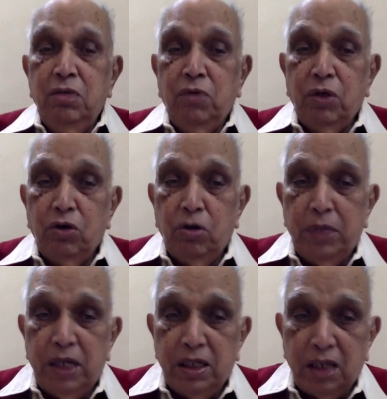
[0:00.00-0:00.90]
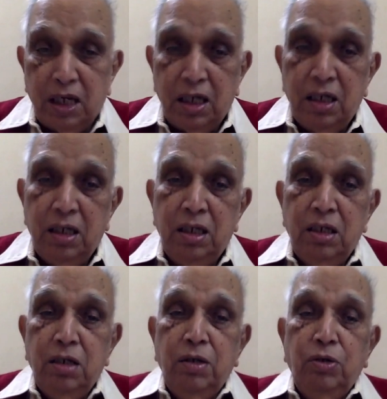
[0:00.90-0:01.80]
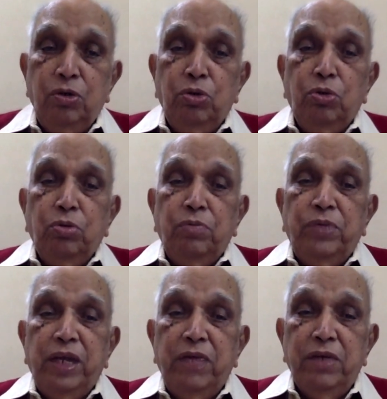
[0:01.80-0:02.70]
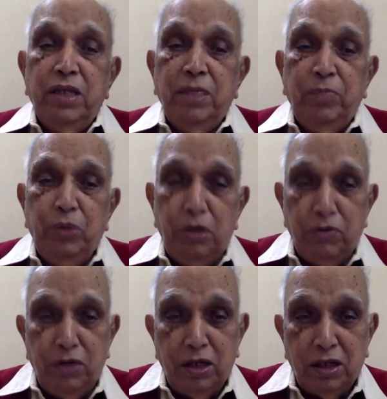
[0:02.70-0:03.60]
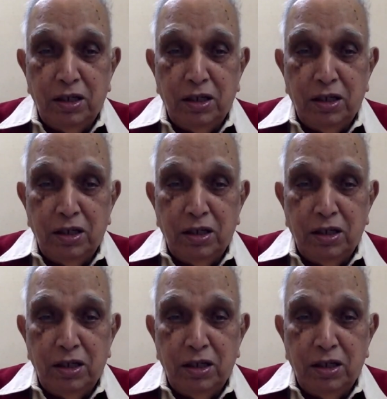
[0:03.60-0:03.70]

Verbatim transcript: Venkobadasa to deliver them beautifully.